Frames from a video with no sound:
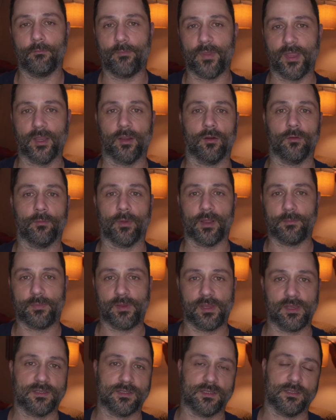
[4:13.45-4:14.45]
bigger by
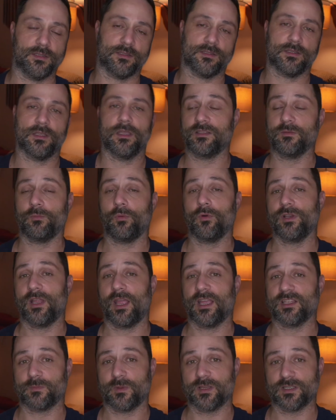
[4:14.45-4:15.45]
pieces it's important
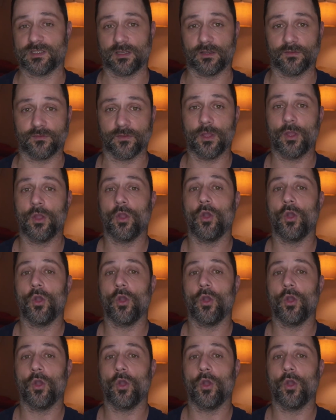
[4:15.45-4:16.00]
to ask myself